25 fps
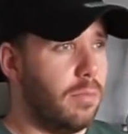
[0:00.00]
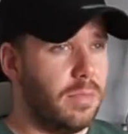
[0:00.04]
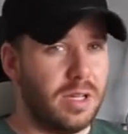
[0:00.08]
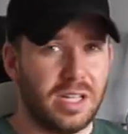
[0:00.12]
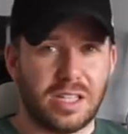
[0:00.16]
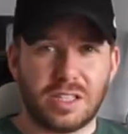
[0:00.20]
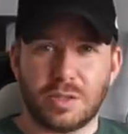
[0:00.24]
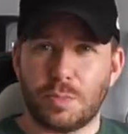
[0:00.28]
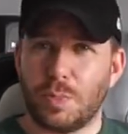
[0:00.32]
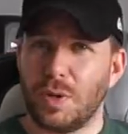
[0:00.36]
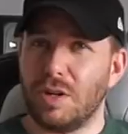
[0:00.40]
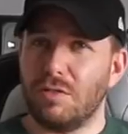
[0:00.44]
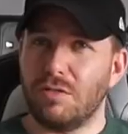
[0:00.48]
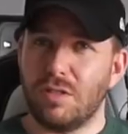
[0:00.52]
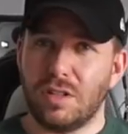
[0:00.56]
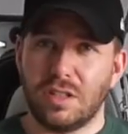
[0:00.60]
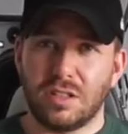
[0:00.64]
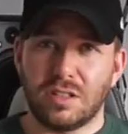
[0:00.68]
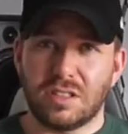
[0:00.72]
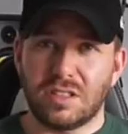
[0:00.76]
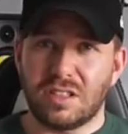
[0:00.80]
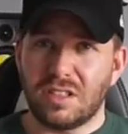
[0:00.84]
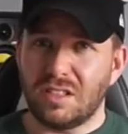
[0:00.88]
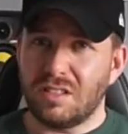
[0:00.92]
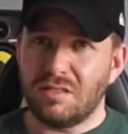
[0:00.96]

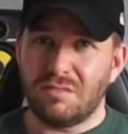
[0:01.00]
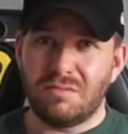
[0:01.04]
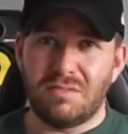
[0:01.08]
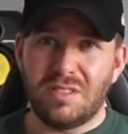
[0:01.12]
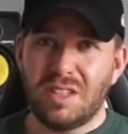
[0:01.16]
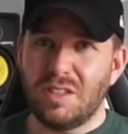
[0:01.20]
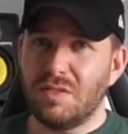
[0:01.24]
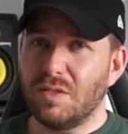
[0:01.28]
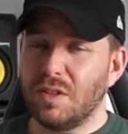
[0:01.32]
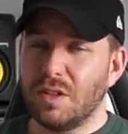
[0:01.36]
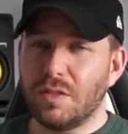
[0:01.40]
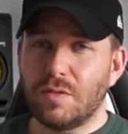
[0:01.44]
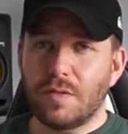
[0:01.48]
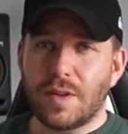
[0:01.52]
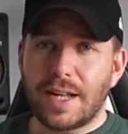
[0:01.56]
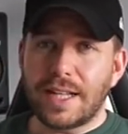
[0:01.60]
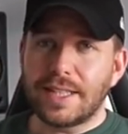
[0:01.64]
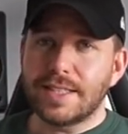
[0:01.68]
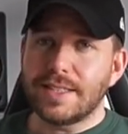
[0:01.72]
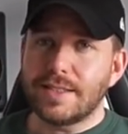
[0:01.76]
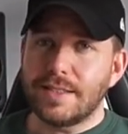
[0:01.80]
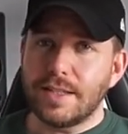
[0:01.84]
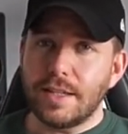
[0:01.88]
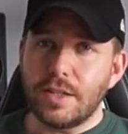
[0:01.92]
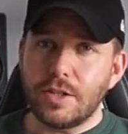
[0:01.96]
experienced and even
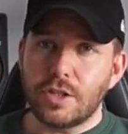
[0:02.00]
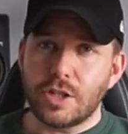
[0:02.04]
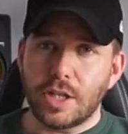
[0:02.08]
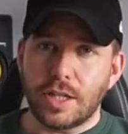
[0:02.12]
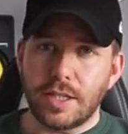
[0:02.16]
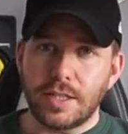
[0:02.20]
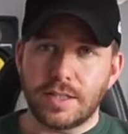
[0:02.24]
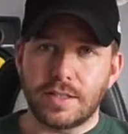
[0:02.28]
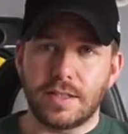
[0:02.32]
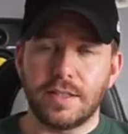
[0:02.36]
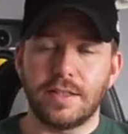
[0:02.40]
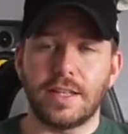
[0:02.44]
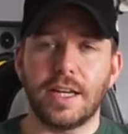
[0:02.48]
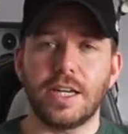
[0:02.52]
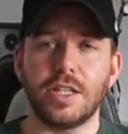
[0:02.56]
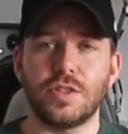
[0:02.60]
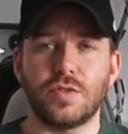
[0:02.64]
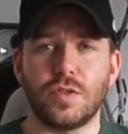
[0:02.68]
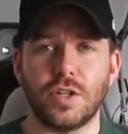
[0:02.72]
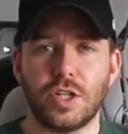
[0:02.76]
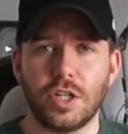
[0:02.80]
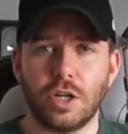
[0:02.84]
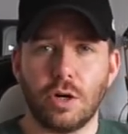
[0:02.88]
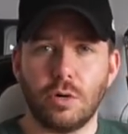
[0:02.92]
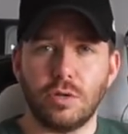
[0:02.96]
advanced DJs. Today's
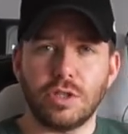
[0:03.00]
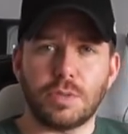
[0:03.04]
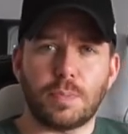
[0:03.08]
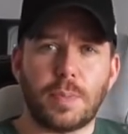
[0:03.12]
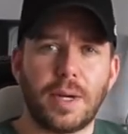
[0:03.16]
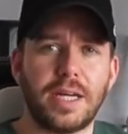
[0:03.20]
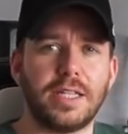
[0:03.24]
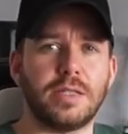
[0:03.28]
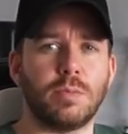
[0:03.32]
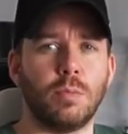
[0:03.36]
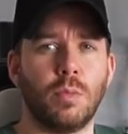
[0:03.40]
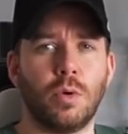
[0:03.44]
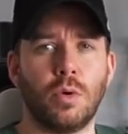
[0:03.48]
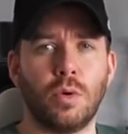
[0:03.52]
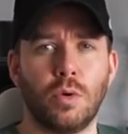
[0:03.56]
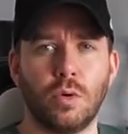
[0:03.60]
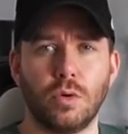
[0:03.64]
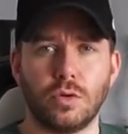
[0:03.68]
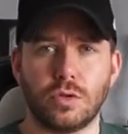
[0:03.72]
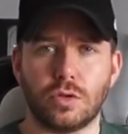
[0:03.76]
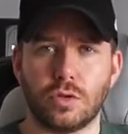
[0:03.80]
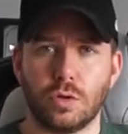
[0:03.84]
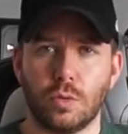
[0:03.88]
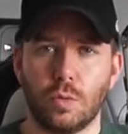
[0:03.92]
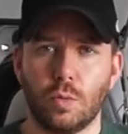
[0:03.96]
video is based
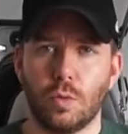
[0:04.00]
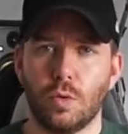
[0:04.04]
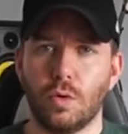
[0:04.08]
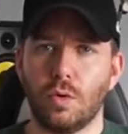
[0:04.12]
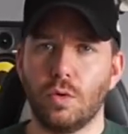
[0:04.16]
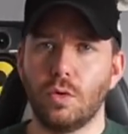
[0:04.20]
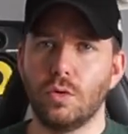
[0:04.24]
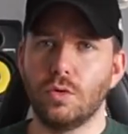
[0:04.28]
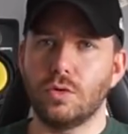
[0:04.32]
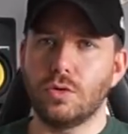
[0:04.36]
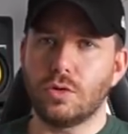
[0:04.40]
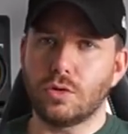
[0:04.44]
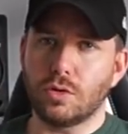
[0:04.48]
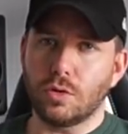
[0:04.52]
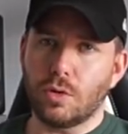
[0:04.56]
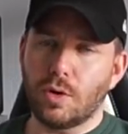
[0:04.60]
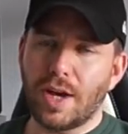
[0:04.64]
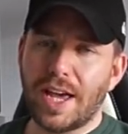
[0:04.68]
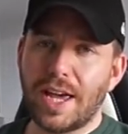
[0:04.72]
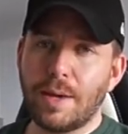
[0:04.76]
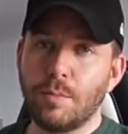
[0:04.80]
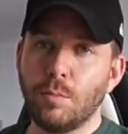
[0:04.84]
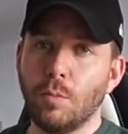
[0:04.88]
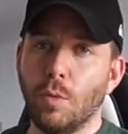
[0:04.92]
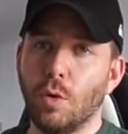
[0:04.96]
more towards,
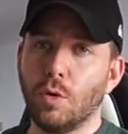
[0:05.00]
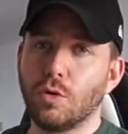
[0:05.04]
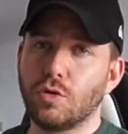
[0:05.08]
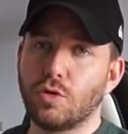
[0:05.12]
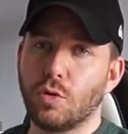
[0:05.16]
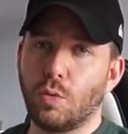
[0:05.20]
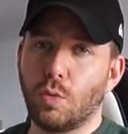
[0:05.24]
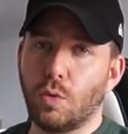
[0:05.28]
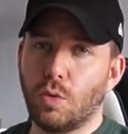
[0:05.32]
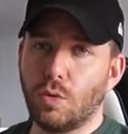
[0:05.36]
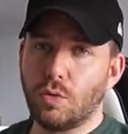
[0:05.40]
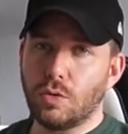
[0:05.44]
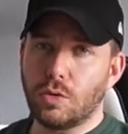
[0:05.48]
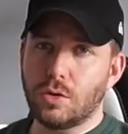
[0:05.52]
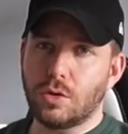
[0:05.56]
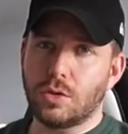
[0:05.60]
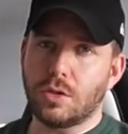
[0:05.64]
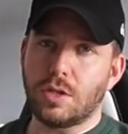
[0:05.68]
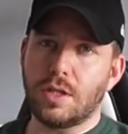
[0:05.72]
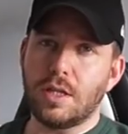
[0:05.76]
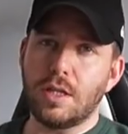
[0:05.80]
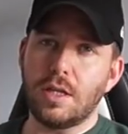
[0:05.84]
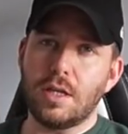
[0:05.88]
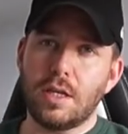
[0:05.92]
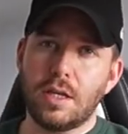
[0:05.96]
or aimed more
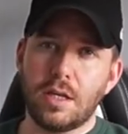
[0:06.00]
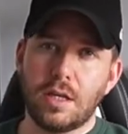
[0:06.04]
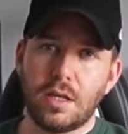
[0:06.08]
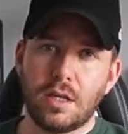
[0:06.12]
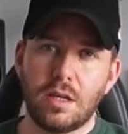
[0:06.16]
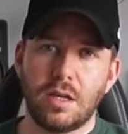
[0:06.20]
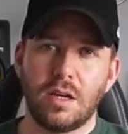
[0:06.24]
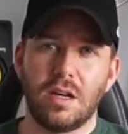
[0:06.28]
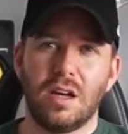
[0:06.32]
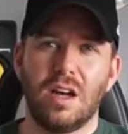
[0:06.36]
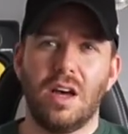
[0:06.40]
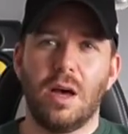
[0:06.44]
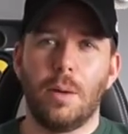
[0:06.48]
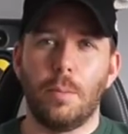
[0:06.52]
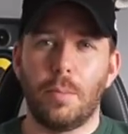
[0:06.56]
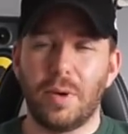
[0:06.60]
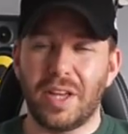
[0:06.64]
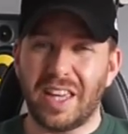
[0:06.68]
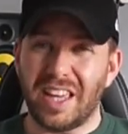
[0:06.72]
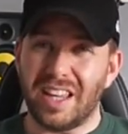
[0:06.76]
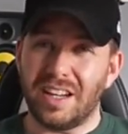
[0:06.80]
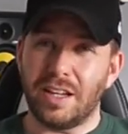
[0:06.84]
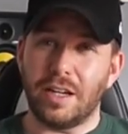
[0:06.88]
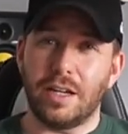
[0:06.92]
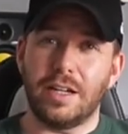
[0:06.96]
towards, the
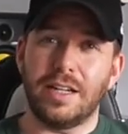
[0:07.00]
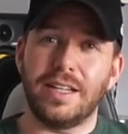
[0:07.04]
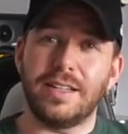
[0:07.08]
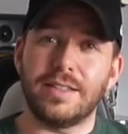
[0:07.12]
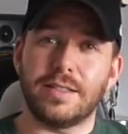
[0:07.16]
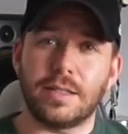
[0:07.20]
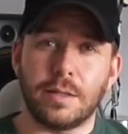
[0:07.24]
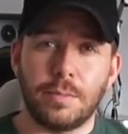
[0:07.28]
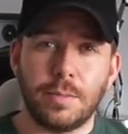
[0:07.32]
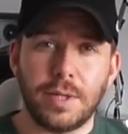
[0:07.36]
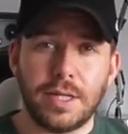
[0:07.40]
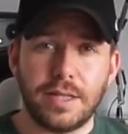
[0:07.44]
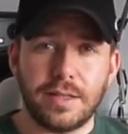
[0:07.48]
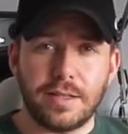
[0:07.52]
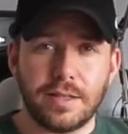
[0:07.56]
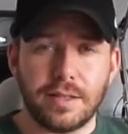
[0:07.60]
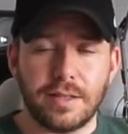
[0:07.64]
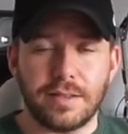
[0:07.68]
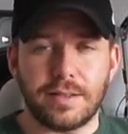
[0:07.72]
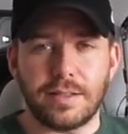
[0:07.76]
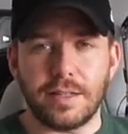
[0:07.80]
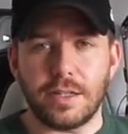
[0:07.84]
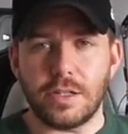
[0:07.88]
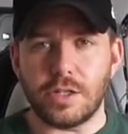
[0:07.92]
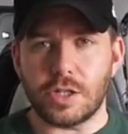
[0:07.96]
beginner and
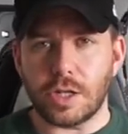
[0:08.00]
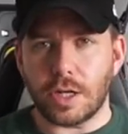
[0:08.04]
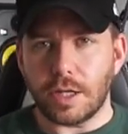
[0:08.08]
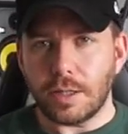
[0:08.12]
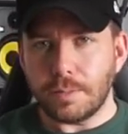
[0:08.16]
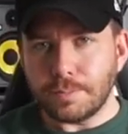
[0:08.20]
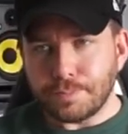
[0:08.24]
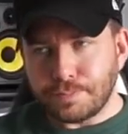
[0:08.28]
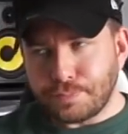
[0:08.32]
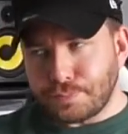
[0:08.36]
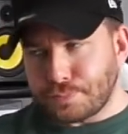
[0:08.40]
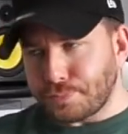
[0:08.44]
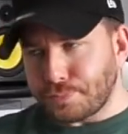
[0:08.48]
intermediate DJ.